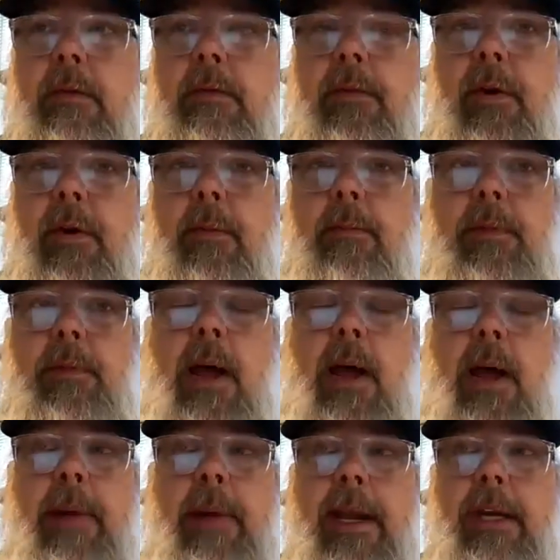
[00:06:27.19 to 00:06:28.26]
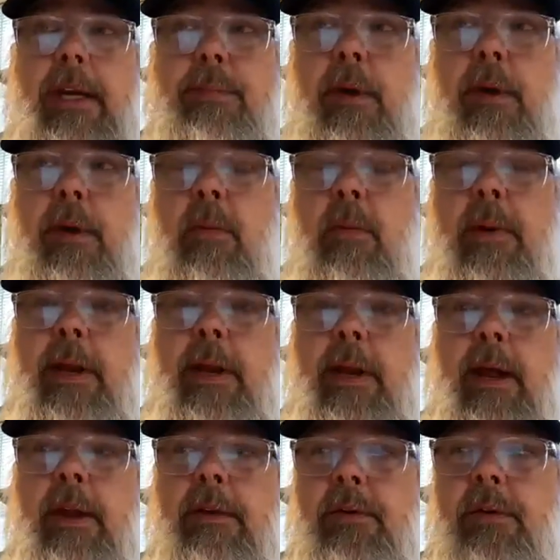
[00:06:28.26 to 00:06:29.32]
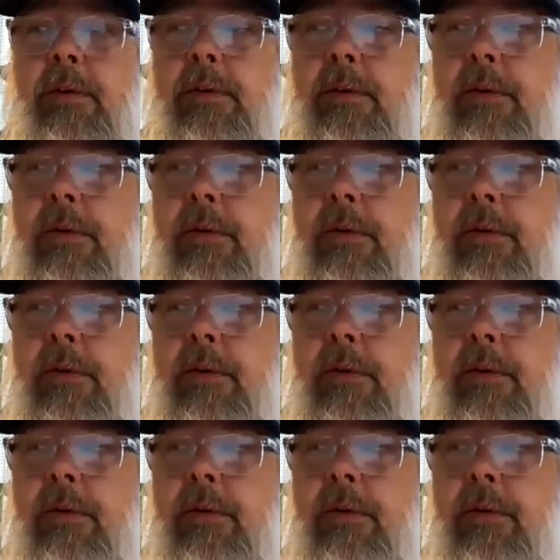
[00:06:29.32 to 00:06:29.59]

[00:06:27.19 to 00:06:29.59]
from top management all the way down to